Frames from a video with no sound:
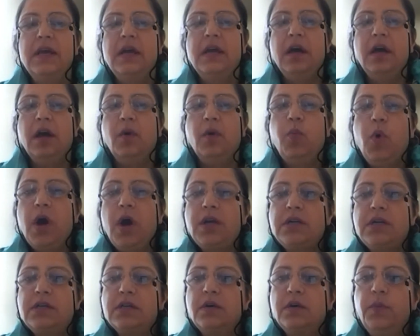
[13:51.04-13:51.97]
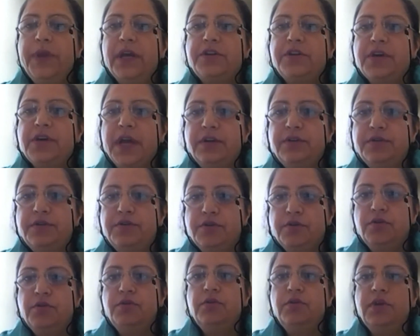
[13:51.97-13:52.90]
What we are trying to
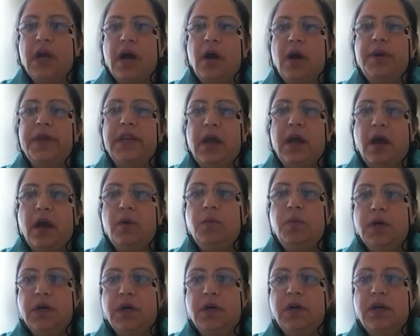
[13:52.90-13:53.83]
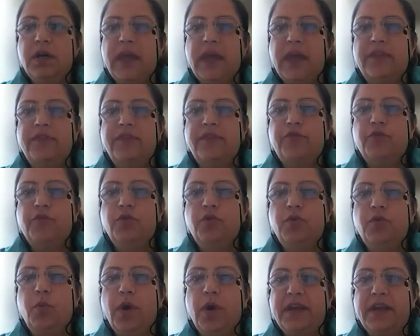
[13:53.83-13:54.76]
do now in our work and through
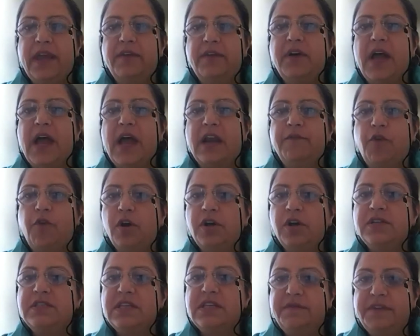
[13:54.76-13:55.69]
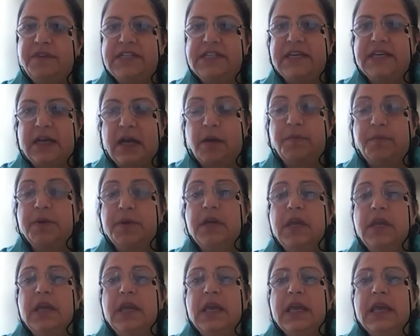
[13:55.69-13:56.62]
whatever advocacy we take up
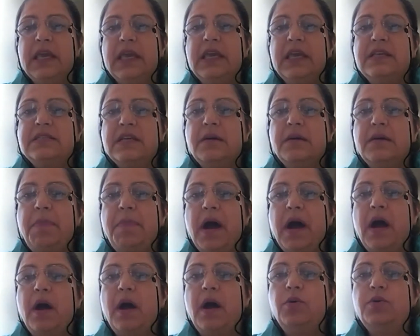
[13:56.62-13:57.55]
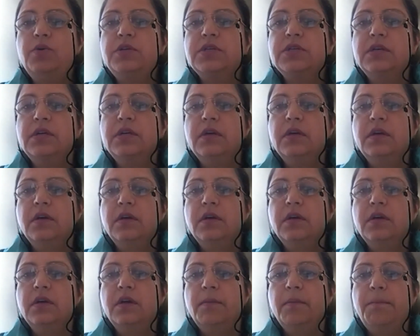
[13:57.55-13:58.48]
is about
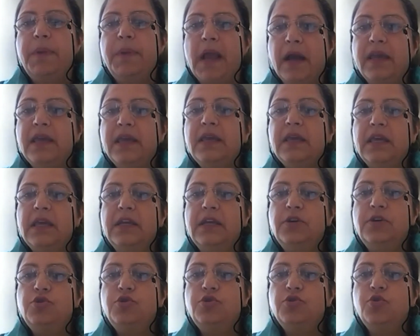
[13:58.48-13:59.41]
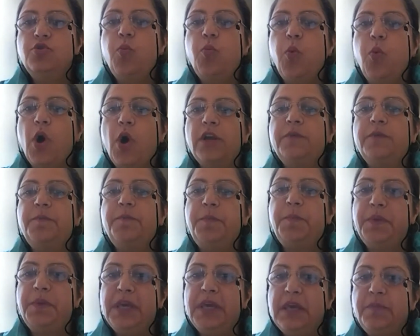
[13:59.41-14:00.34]
plugging into what
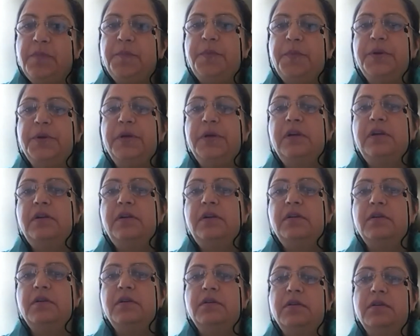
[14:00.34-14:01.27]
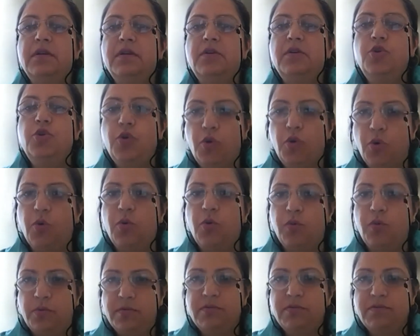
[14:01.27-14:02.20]
people
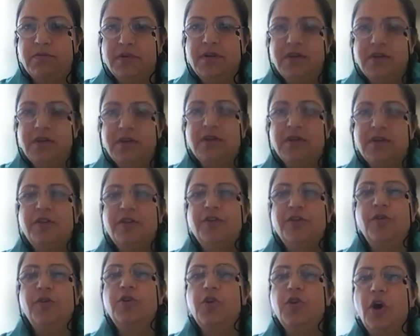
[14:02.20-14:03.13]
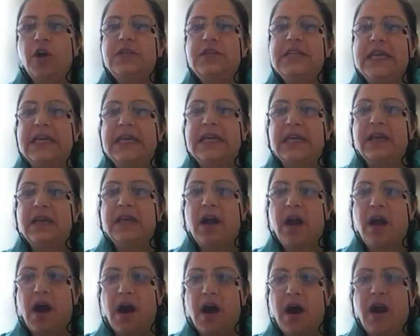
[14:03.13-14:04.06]
know, not taking
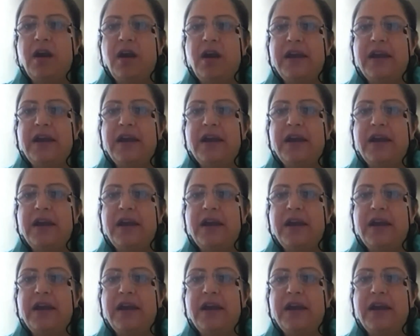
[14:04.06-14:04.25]
our